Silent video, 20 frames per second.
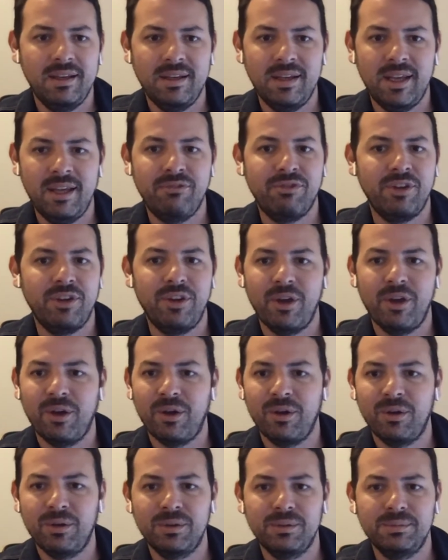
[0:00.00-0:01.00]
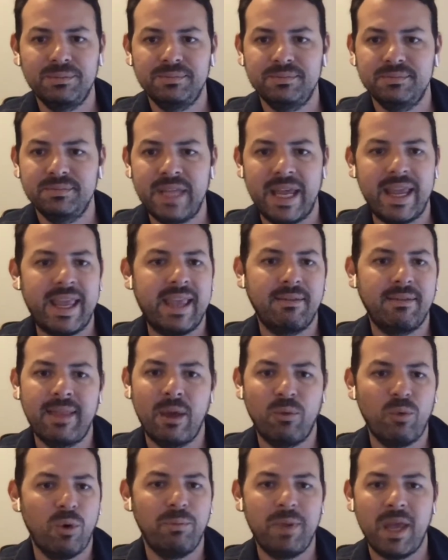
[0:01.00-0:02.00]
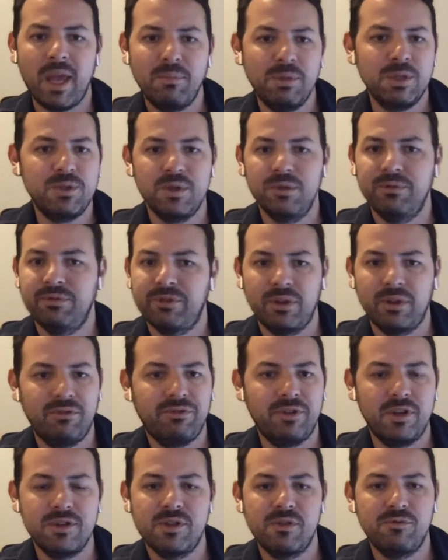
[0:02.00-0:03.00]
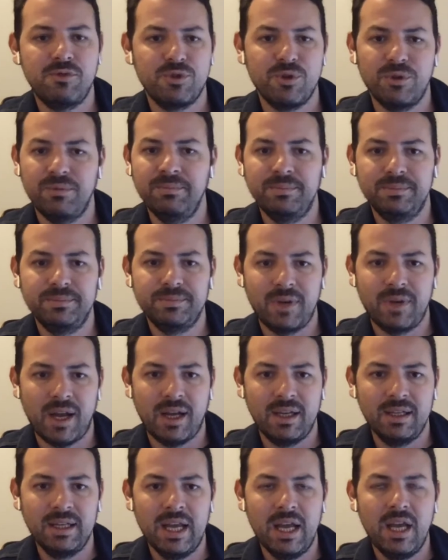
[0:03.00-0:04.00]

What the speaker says: even though they will be able to from the 1st of June, right?